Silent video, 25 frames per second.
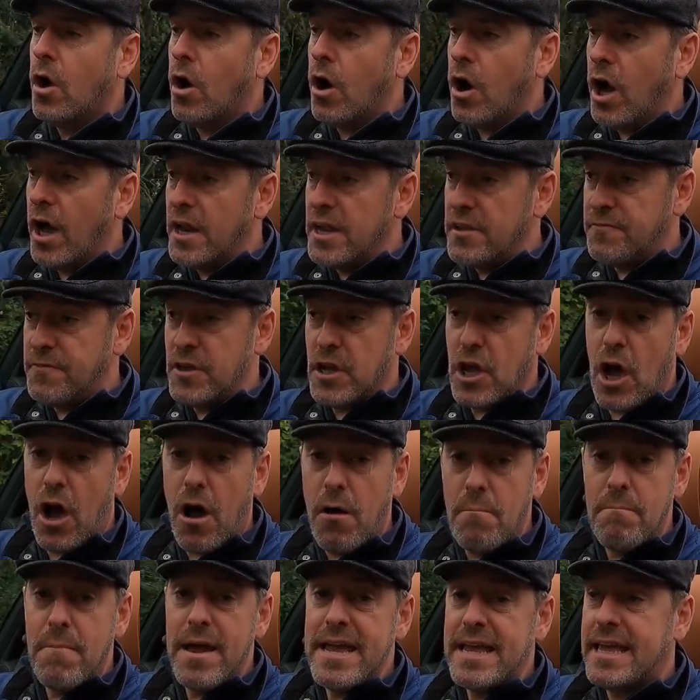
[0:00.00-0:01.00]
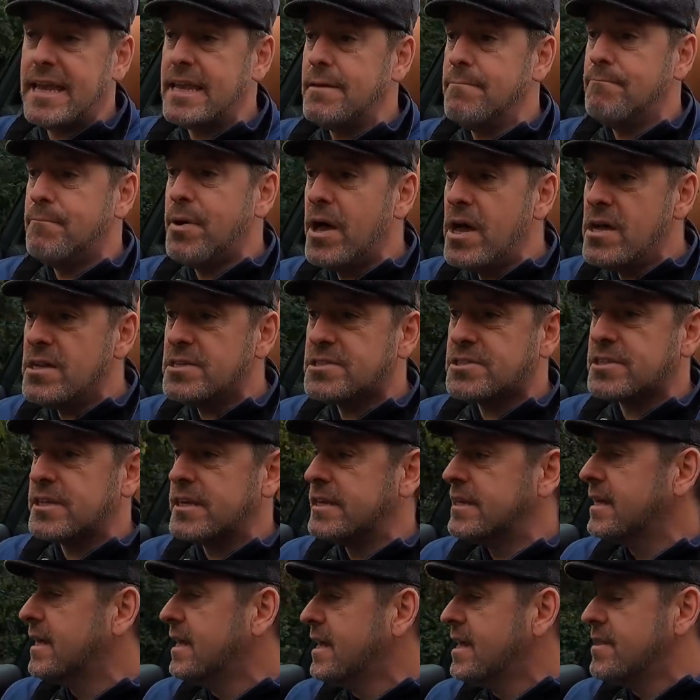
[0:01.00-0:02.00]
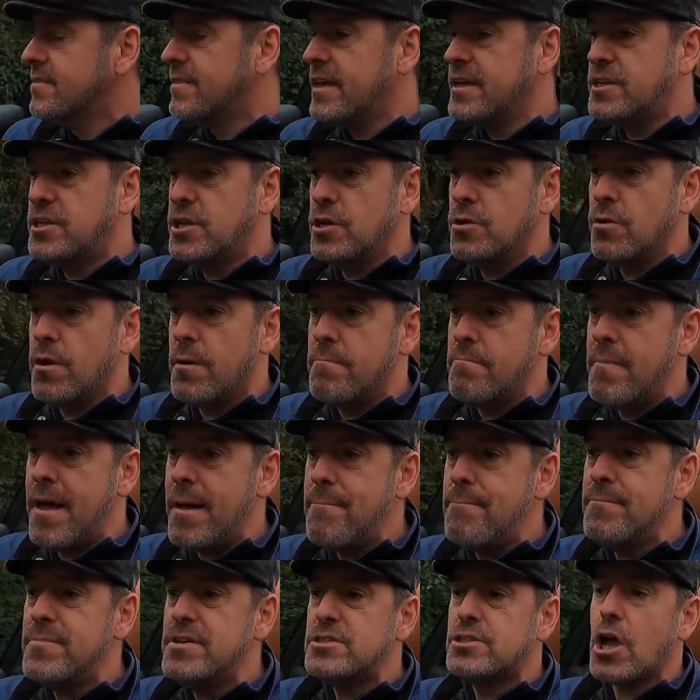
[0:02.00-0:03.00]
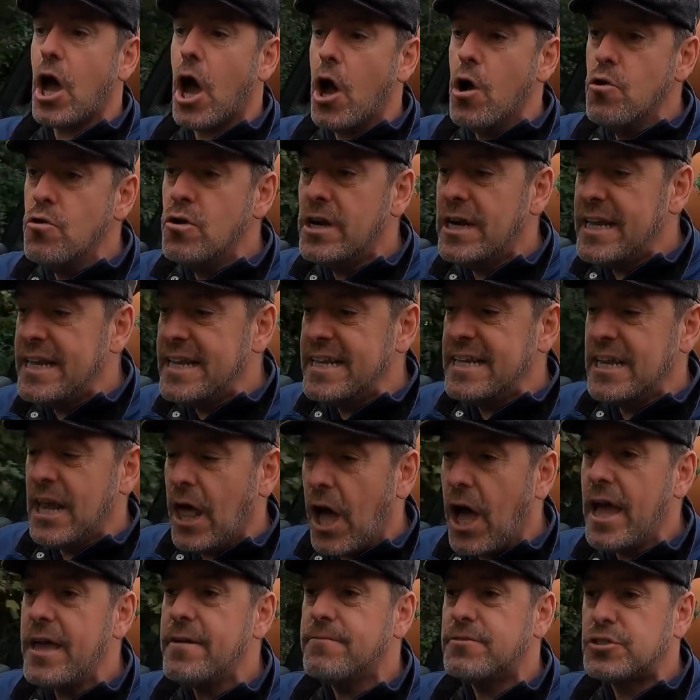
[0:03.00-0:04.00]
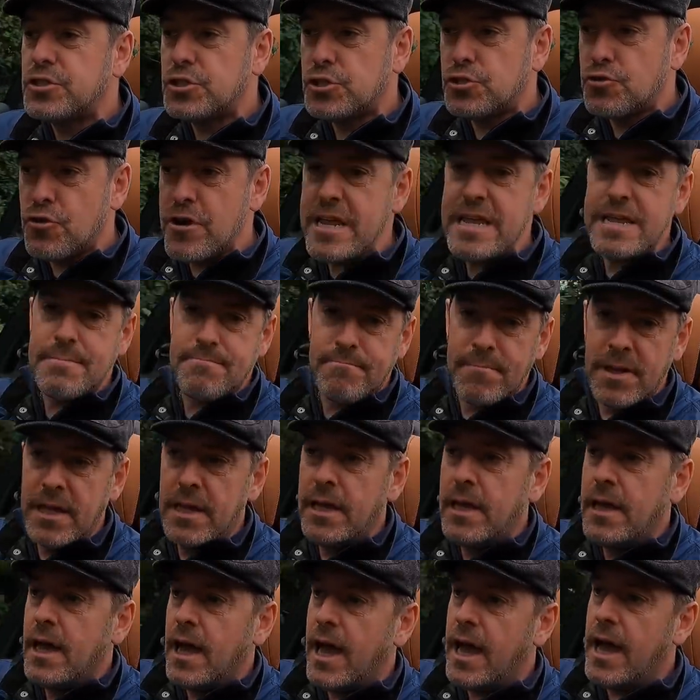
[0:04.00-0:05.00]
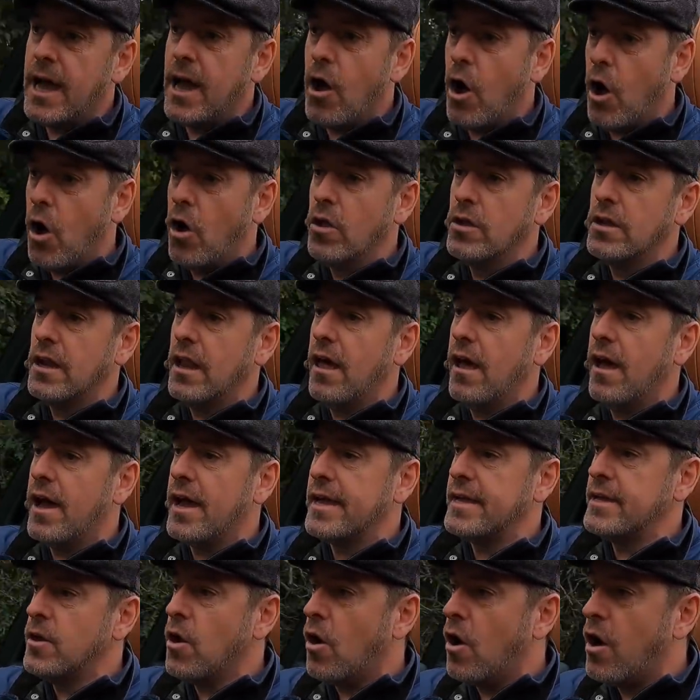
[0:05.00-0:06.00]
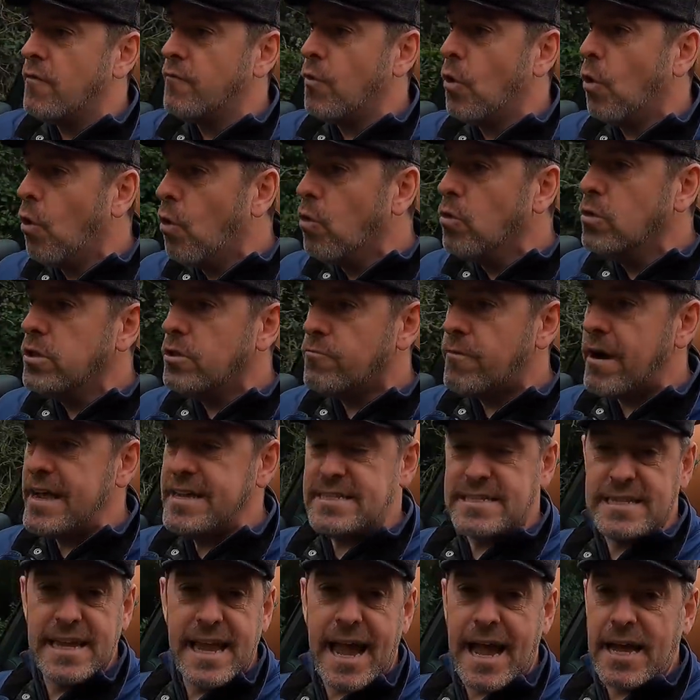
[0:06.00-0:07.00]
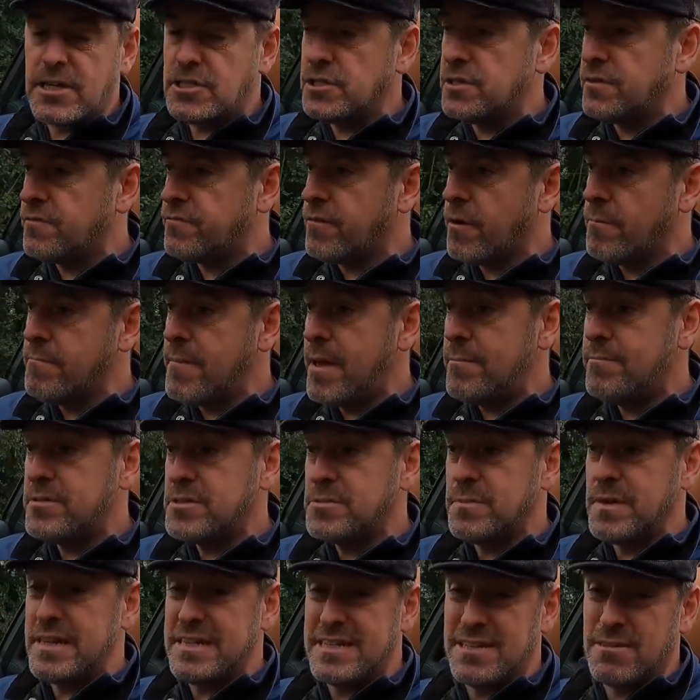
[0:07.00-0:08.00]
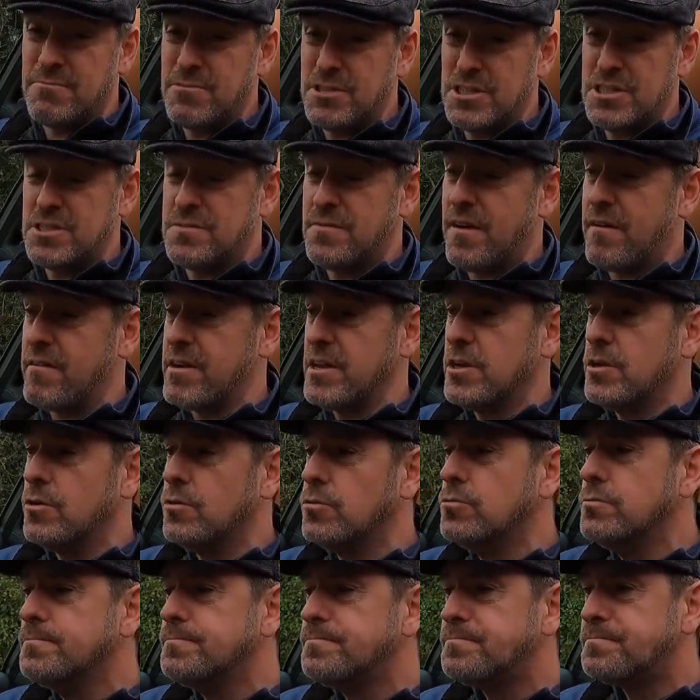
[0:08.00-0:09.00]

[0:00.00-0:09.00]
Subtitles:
and if you can't make it in person, they do a members only live stream online of all the racing action from members meeting, which is very cool.